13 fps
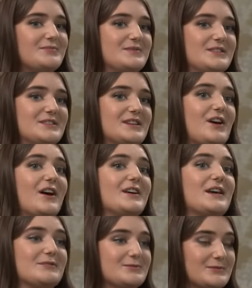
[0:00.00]

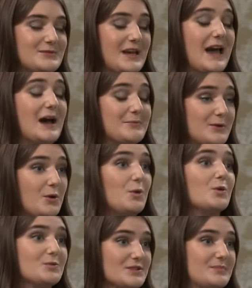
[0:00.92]
desire that was
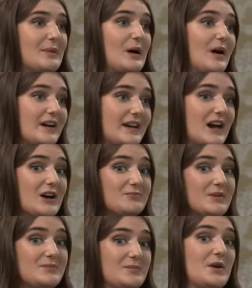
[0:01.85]
caused by
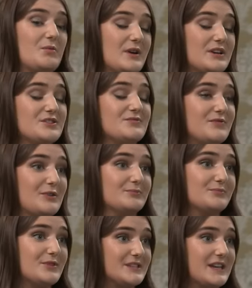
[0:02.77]
a wish
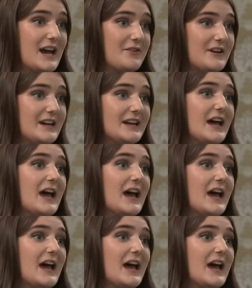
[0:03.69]
from Prince Harry.